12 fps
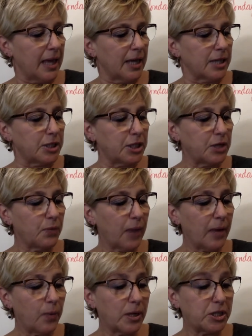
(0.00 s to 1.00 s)
She
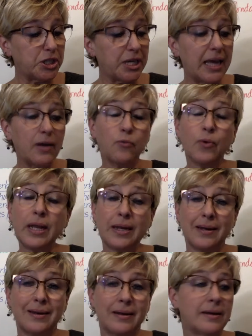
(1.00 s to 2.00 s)
read what she had
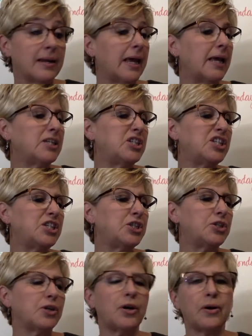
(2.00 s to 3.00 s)
written, and she
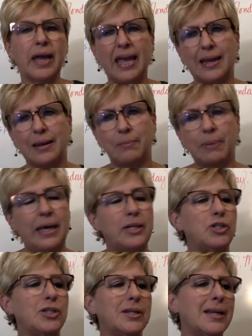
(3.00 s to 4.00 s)
shook her head
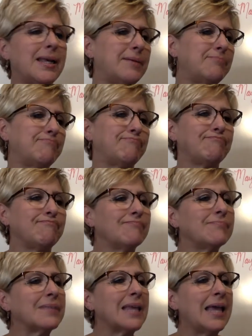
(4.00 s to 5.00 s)
impatiently.
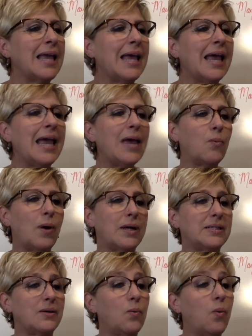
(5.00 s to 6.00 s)
It
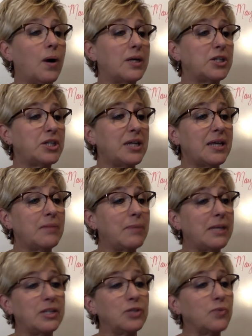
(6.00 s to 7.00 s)
wasn't what she had
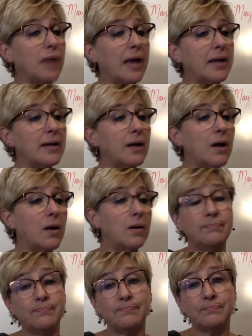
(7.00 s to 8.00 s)
meant to write at
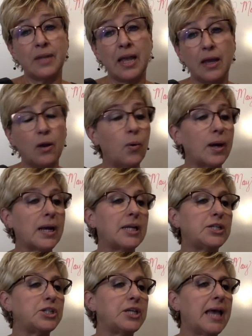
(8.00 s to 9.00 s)
all.
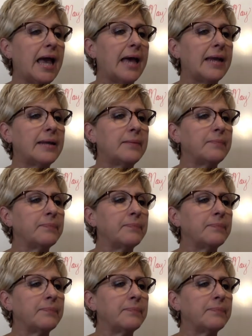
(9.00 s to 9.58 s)
Quickly she added,